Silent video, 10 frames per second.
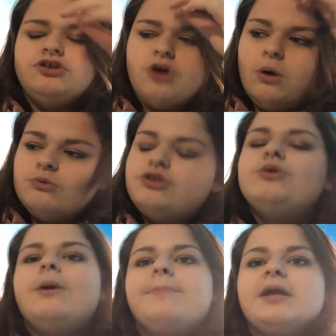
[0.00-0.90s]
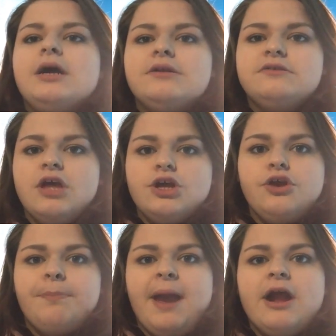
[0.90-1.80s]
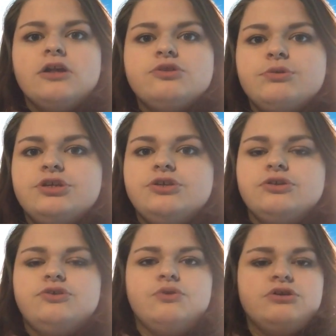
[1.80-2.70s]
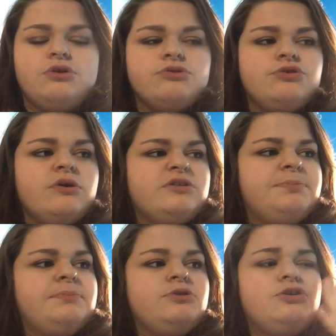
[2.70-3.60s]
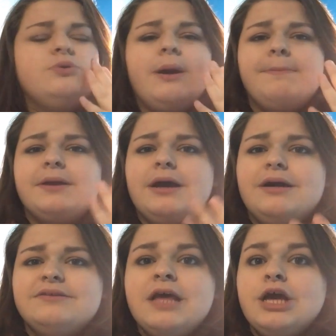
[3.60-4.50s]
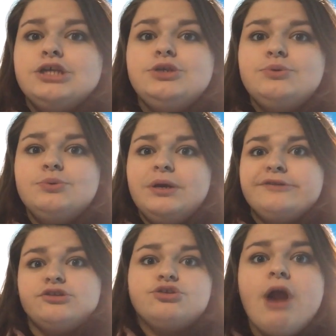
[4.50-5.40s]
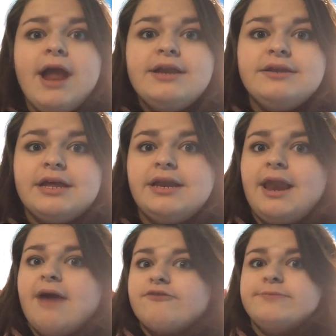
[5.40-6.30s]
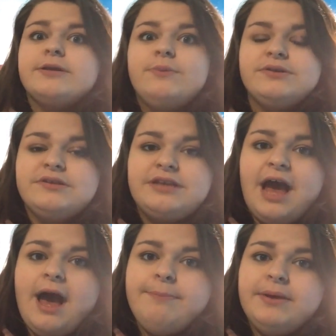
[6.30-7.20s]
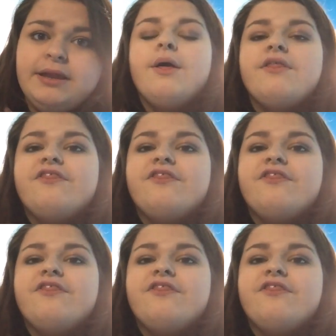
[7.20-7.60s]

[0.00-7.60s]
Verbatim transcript: Don't do it because your parents want you to do it. Don't do it, do it because you. It's a trend and everybody wants it to happen.